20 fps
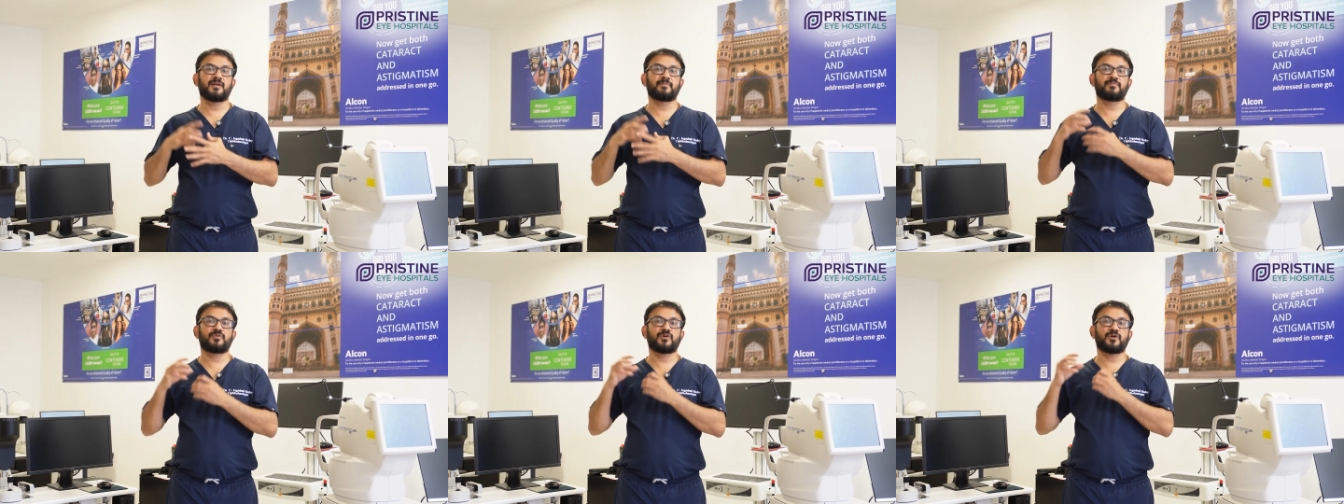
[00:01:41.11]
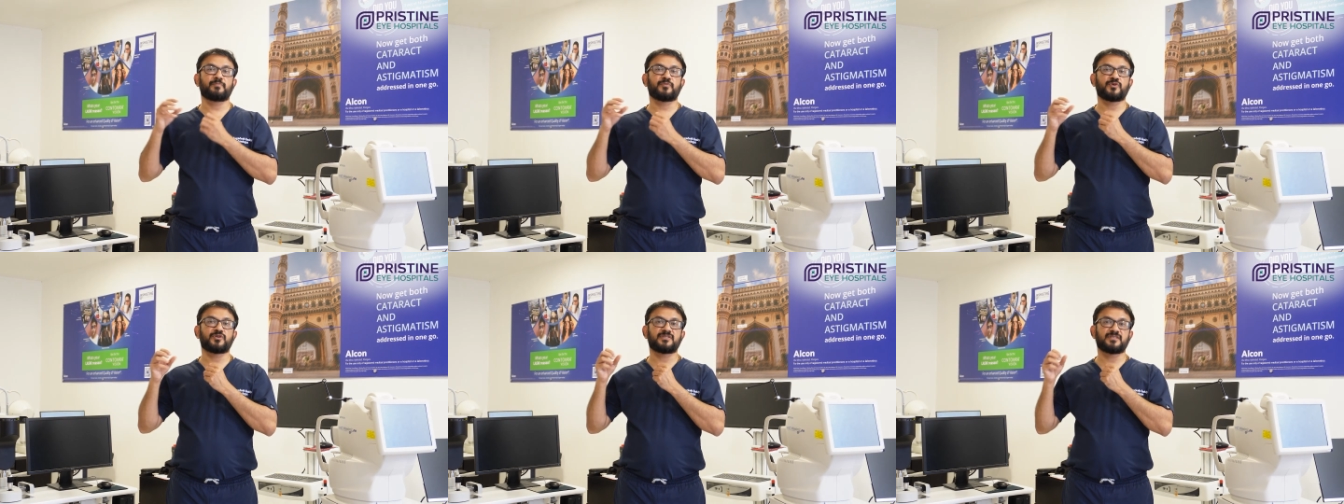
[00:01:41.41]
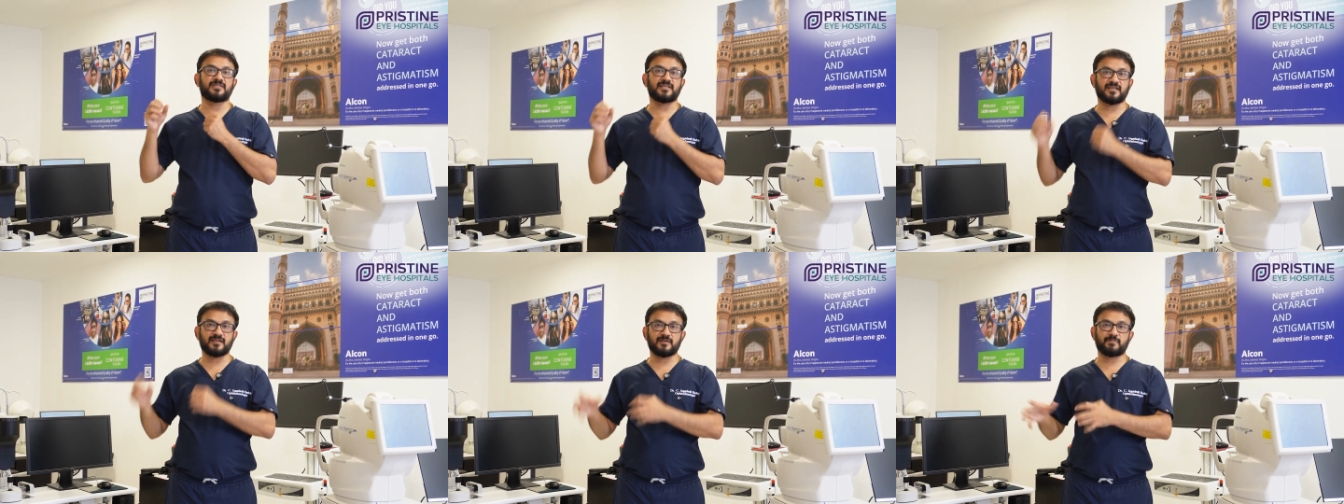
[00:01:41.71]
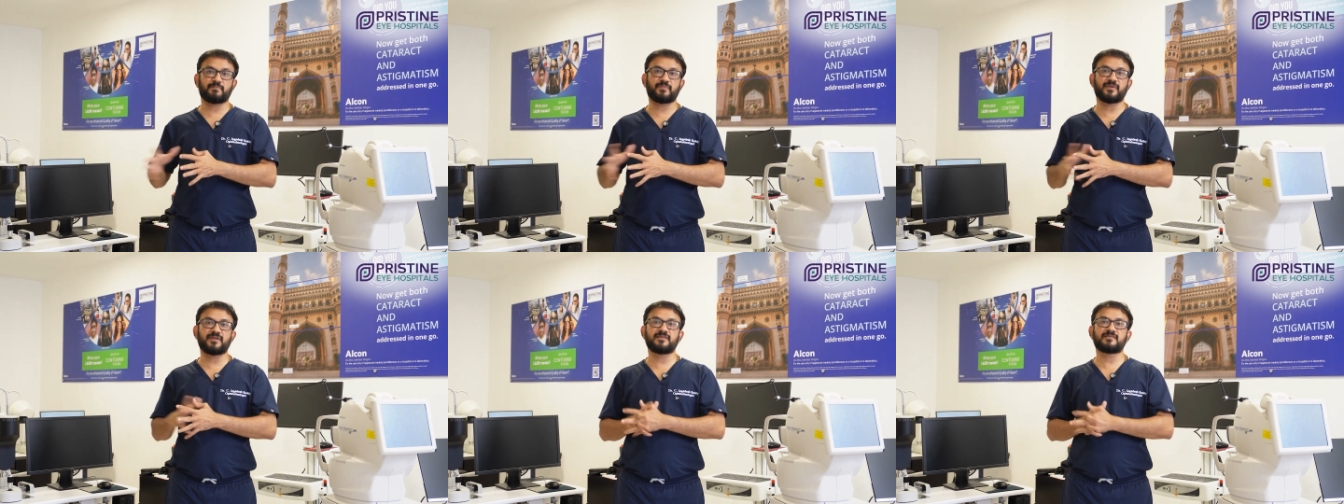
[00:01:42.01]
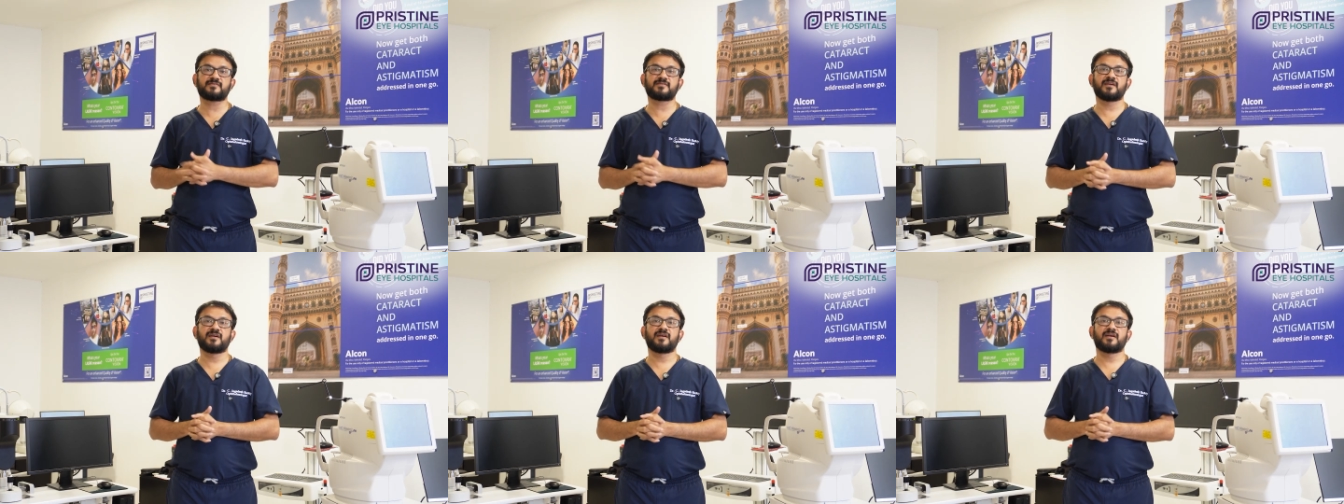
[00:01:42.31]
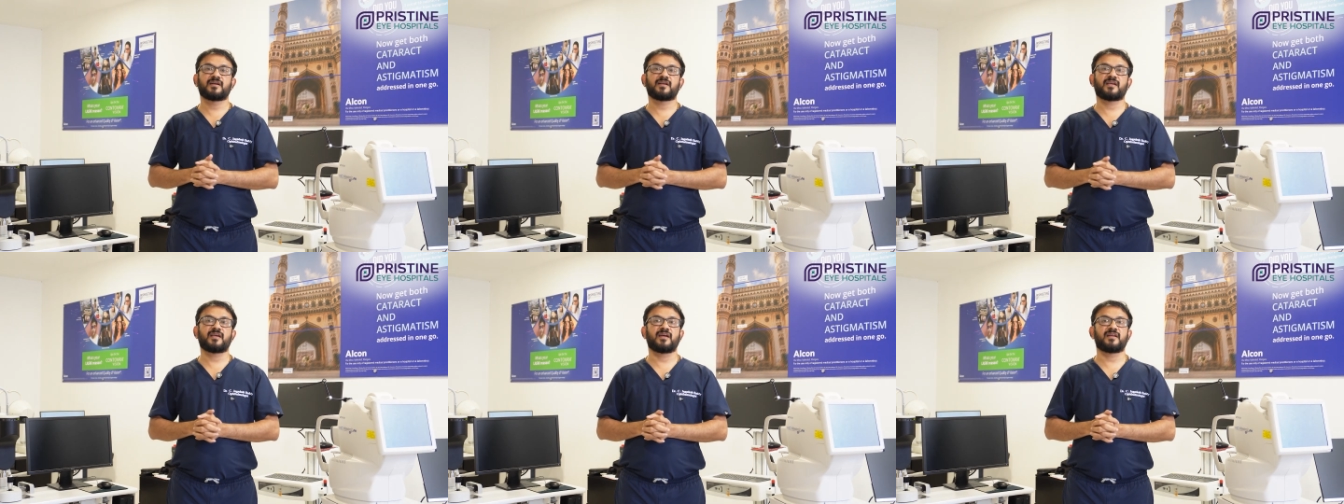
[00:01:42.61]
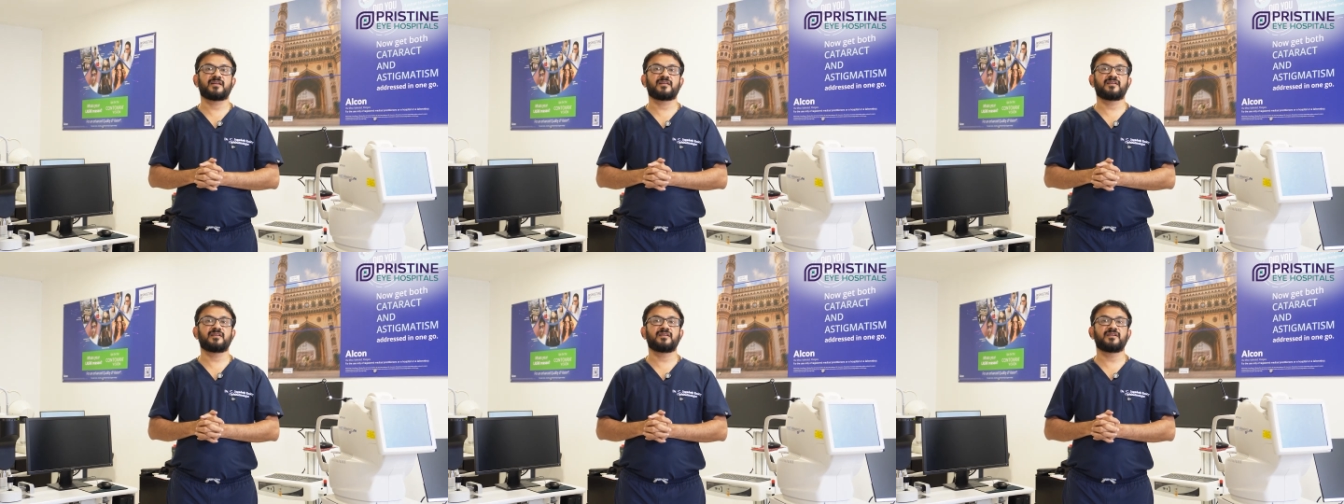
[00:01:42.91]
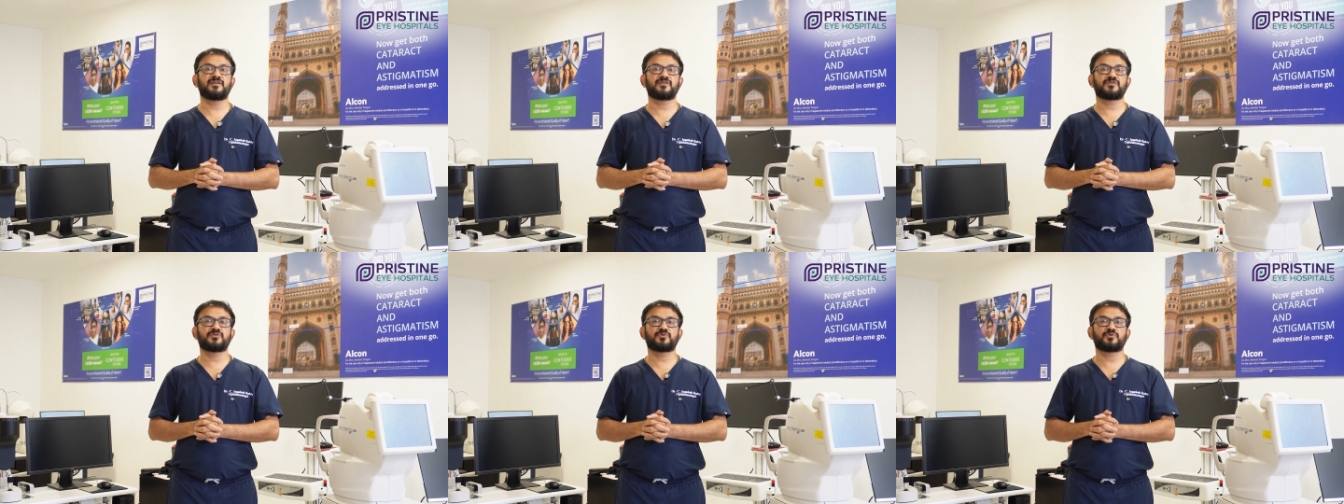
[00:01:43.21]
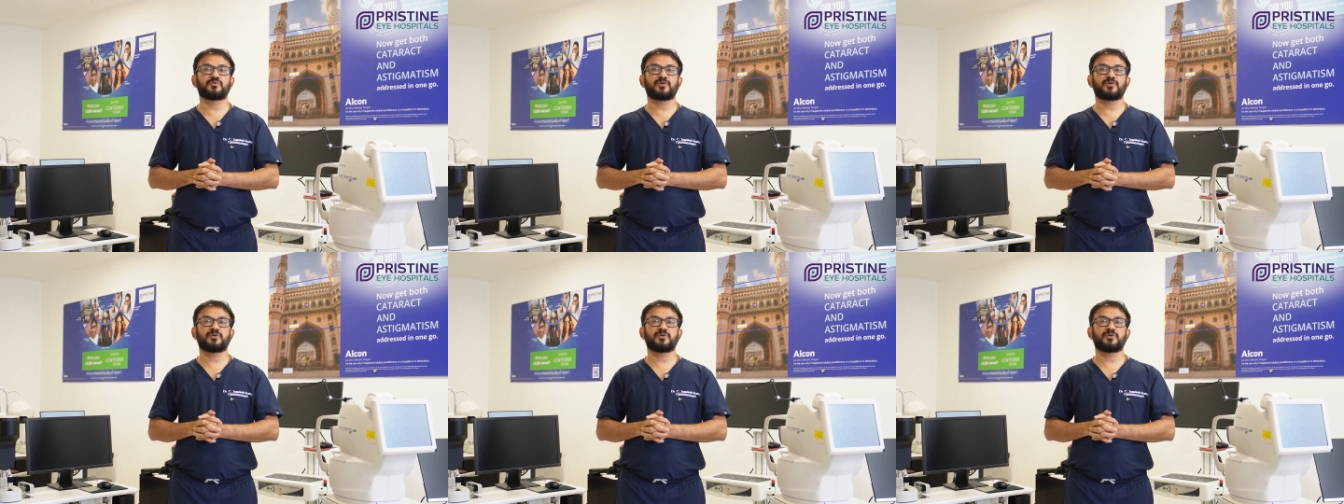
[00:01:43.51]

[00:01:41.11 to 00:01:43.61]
and proper therapies can lead